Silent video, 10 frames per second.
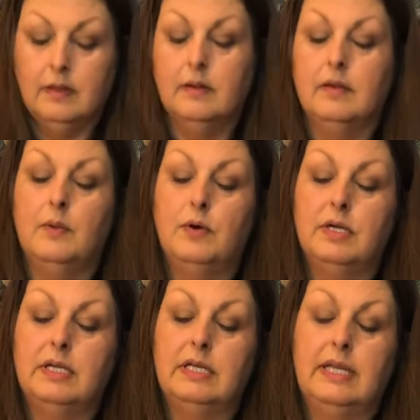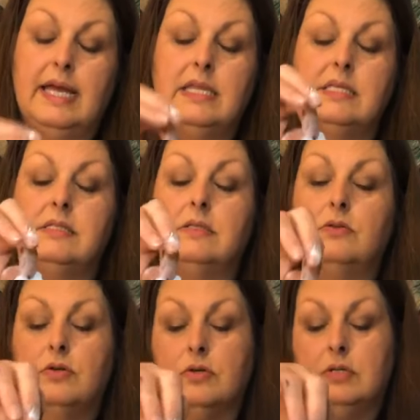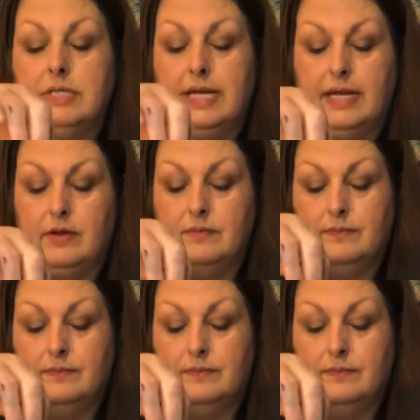We're going to lay this little girl down.